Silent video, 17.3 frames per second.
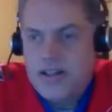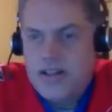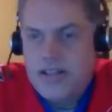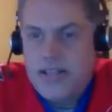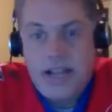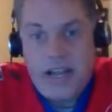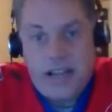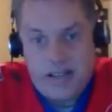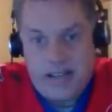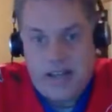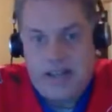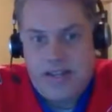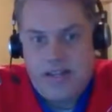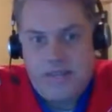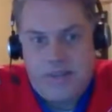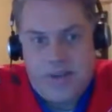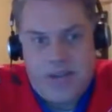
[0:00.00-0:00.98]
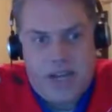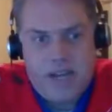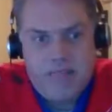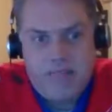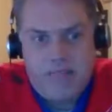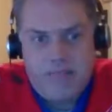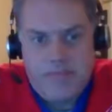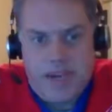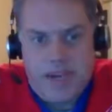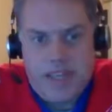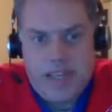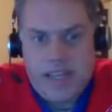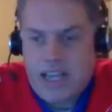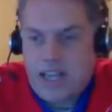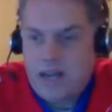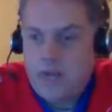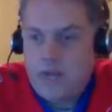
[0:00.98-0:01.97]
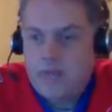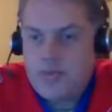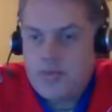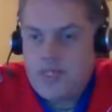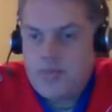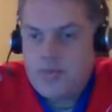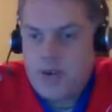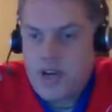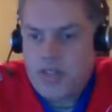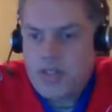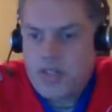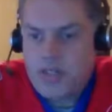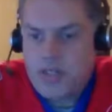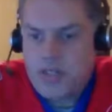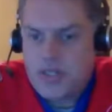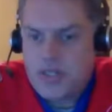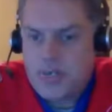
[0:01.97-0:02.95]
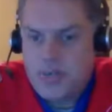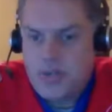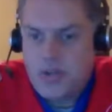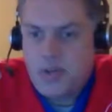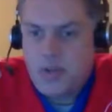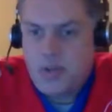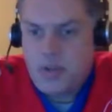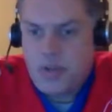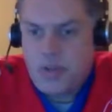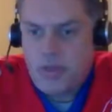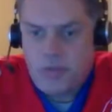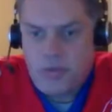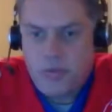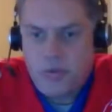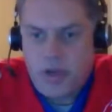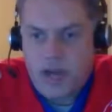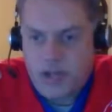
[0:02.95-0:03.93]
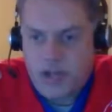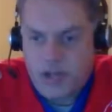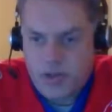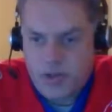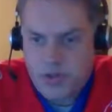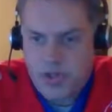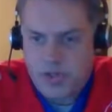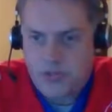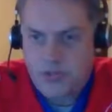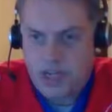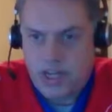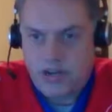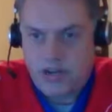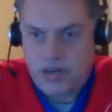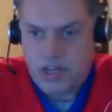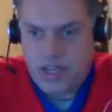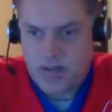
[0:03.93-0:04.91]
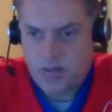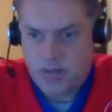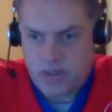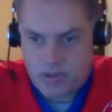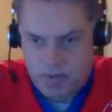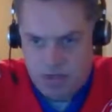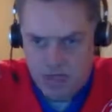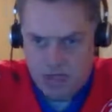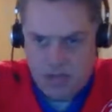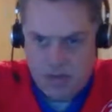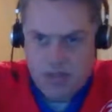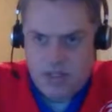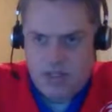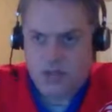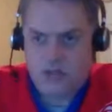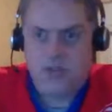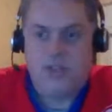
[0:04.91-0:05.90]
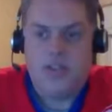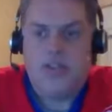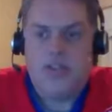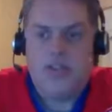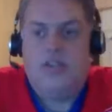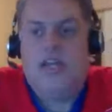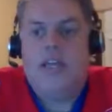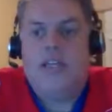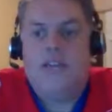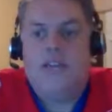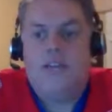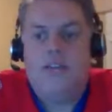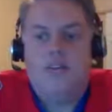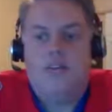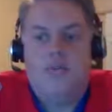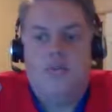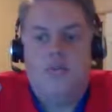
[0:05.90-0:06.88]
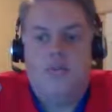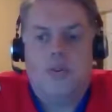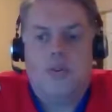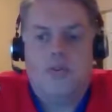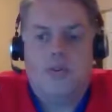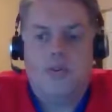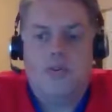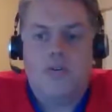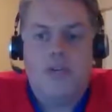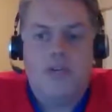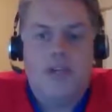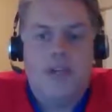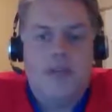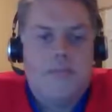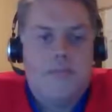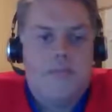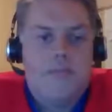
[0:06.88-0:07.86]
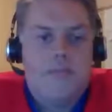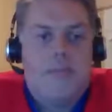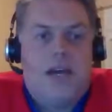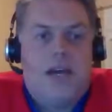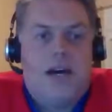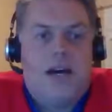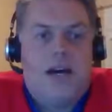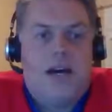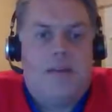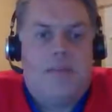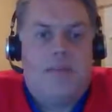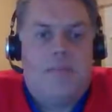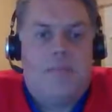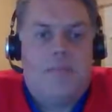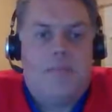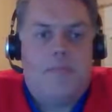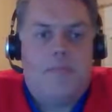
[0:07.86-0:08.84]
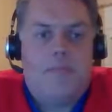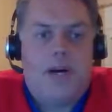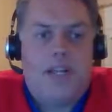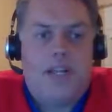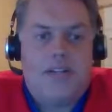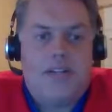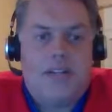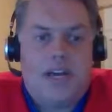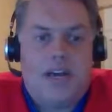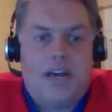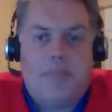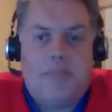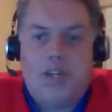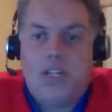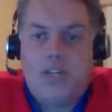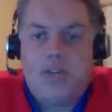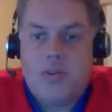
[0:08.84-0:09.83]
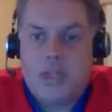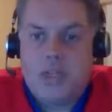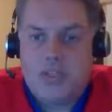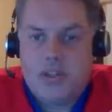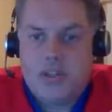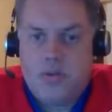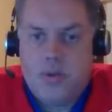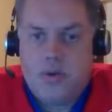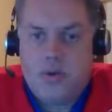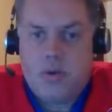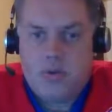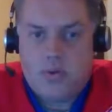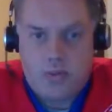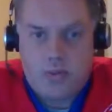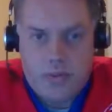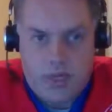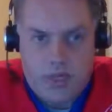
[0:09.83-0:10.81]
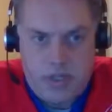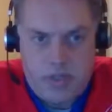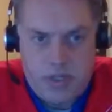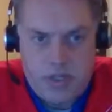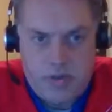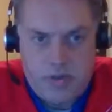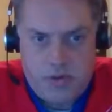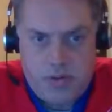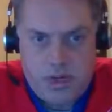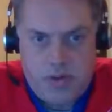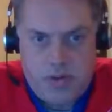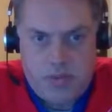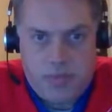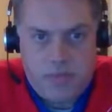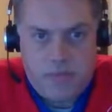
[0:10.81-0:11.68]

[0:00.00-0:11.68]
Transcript: Yeah, I wouldn't be surprised to see them go with a throwback jersey every now and again with the big W and the older logo. But I do like the new logo. I think it looks pretty sharp.